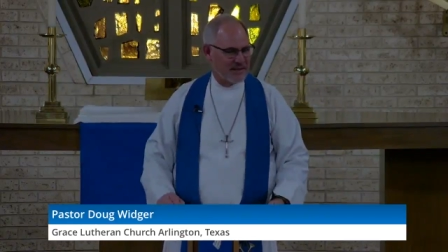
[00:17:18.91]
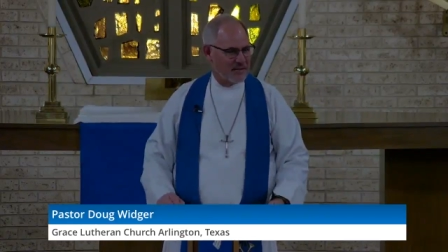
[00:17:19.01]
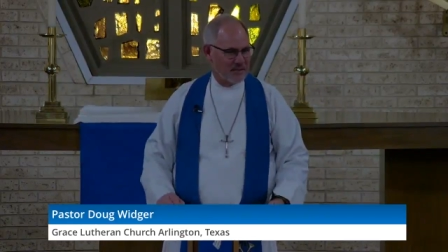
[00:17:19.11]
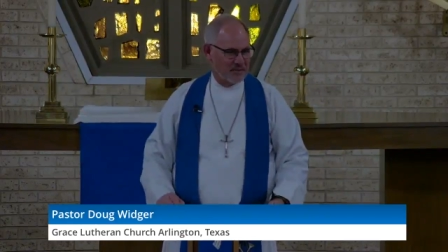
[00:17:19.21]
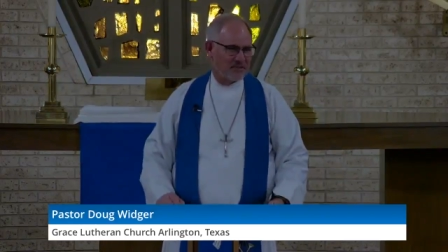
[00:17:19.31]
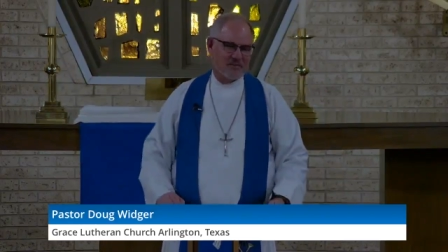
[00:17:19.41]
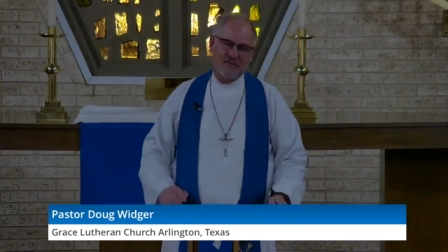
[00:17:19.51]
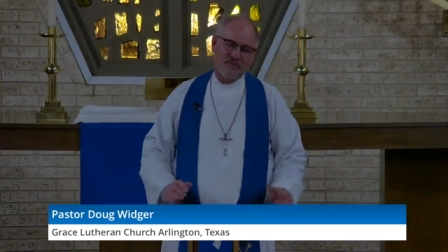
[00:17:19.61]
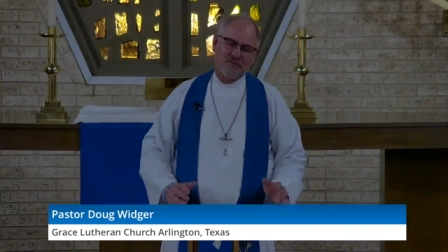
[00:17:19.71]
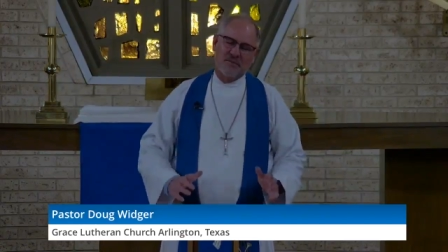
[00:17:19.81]
And
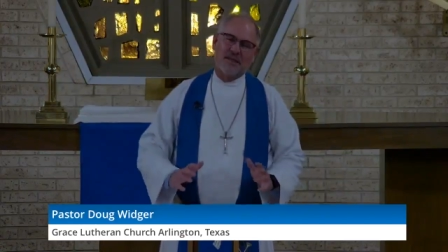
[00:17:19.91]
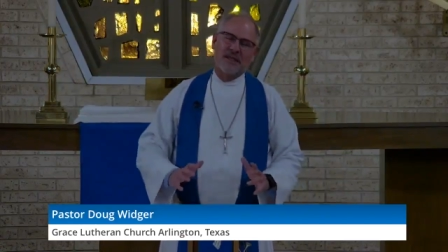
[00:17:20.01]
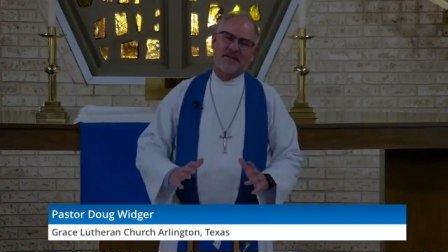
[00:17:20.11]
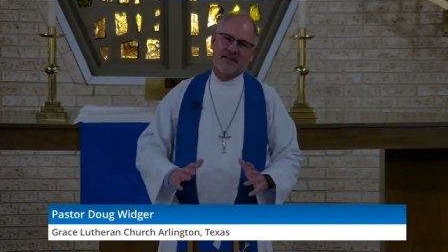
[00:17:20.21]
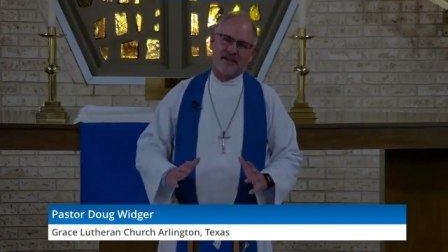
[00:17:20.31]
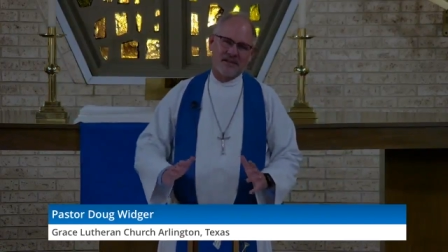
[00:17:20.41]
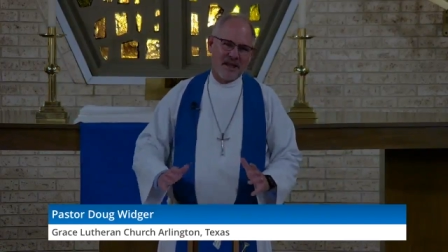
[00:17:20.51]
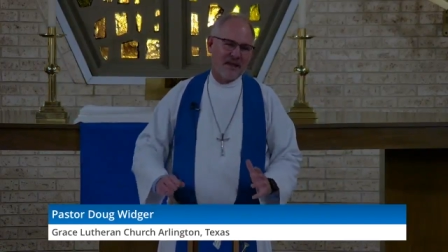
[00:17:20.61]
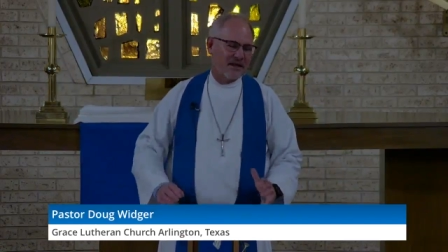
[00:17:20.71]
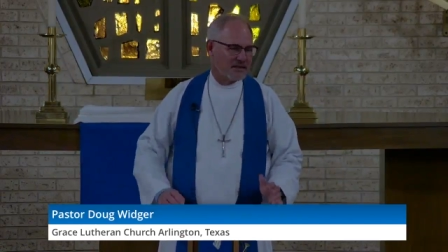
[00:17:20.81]
it's
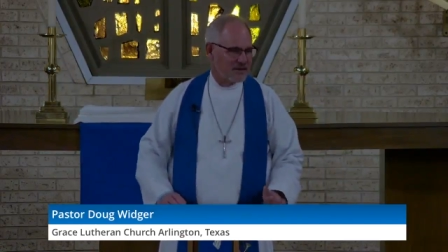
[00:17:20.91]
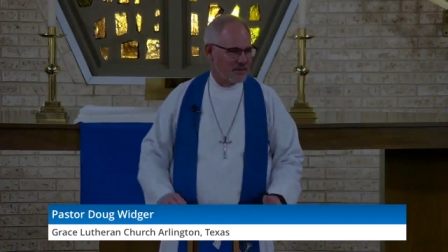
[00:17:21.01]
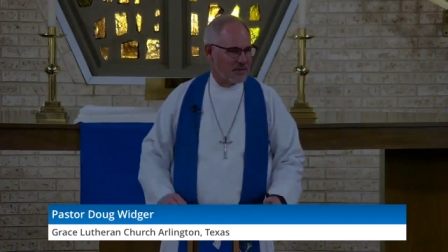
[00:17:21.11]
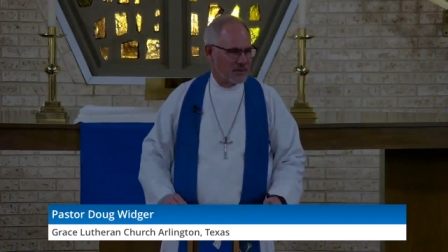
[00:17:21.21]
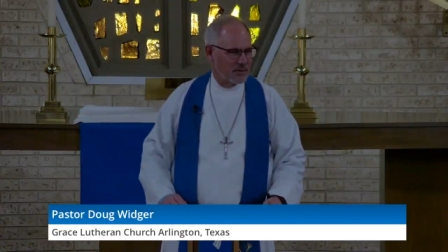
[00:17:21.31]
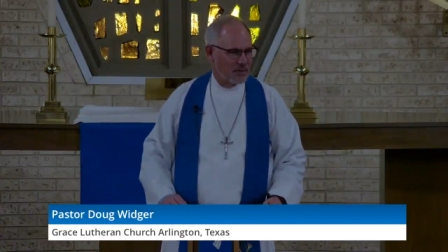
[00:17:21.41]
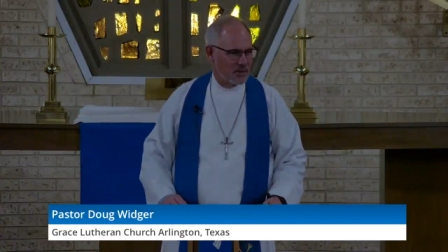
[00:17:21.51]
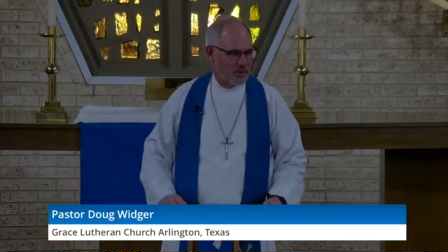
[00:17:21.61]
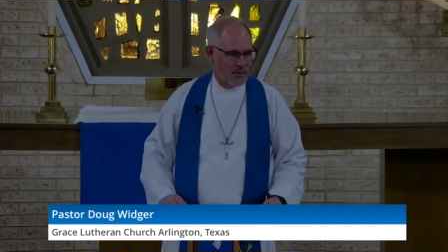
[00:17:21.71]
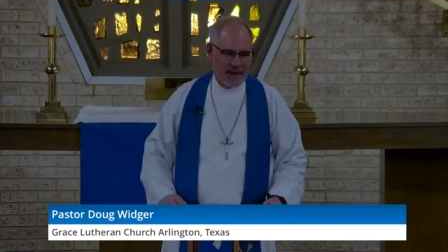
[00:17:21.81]
exciting to the people
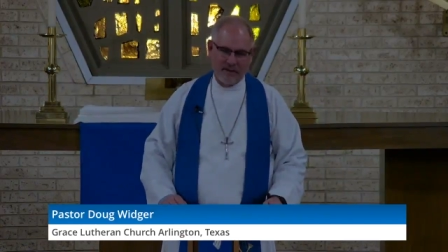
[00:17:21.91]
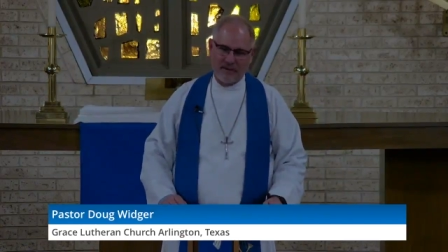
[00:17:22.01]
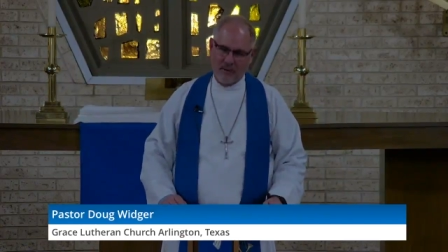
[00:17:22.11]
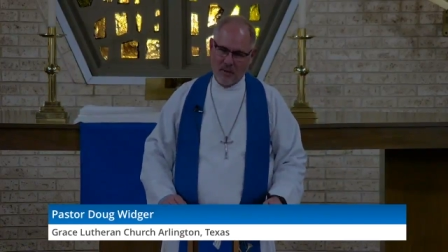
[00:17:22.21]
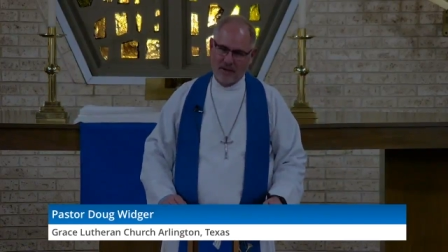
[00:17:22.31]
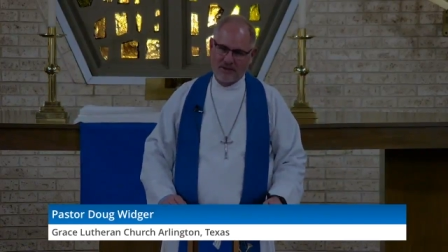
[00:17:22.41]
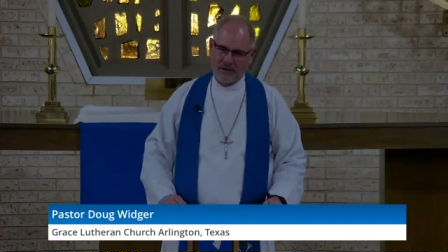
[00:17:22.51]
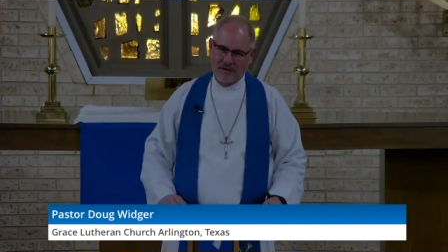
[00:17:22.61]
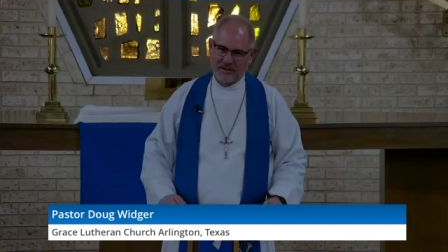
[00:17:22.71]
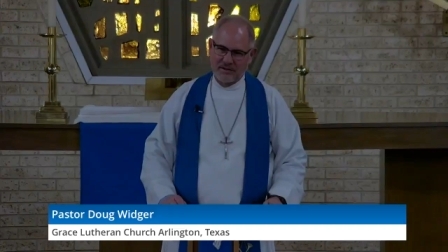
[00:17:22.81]
who are around and watching.